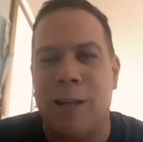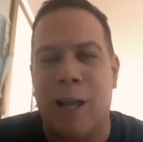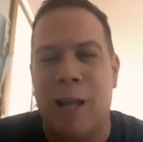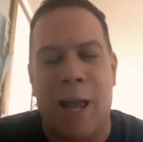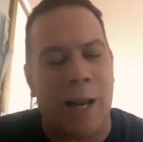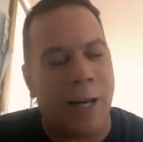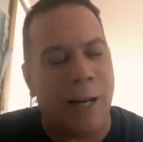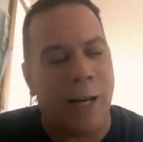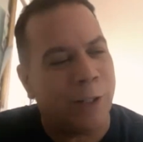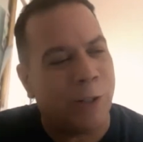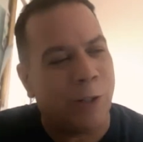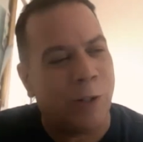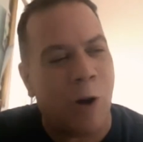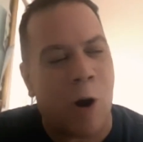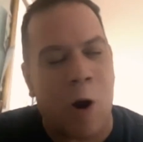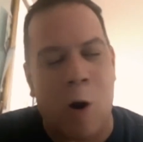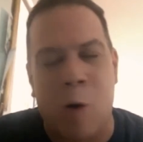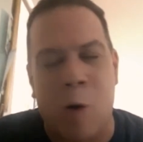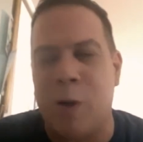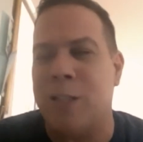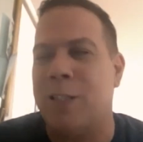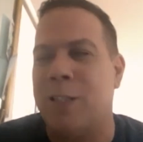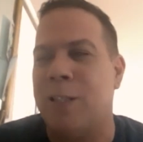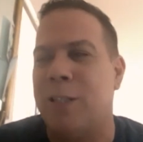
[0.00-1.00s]
and you
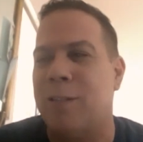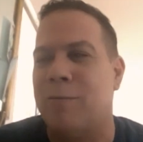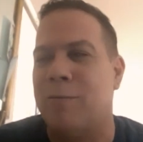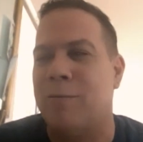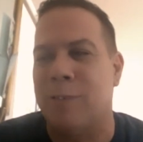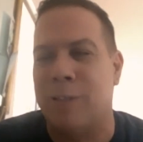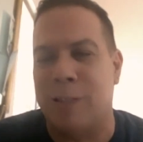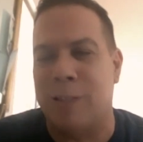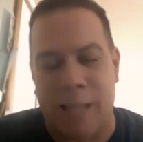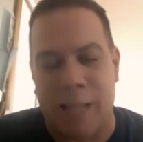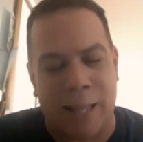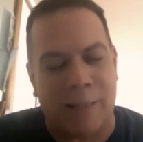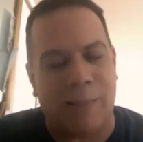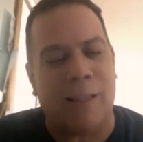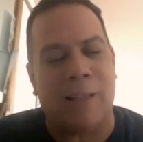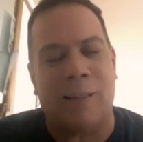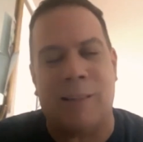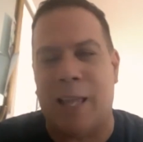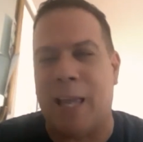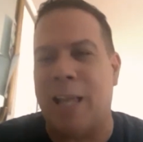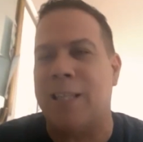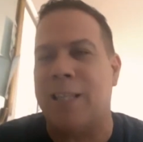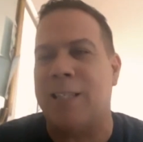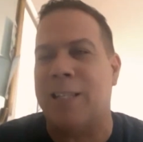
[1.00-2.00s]
always get the
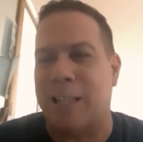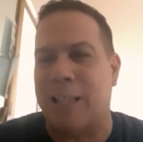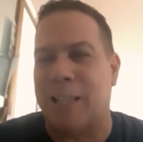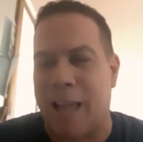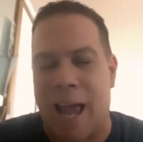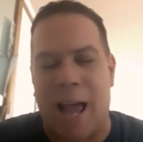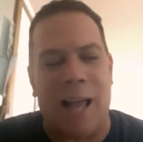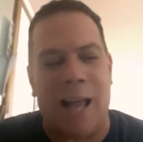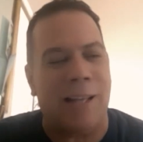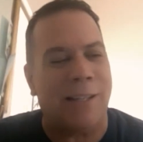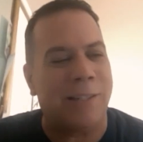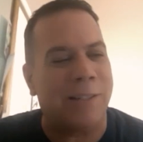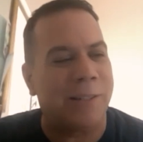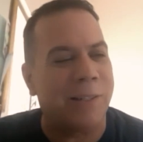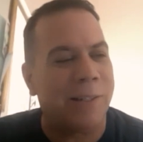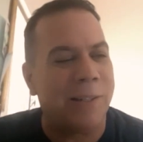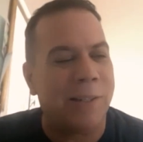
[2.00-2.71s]
takes that they ask."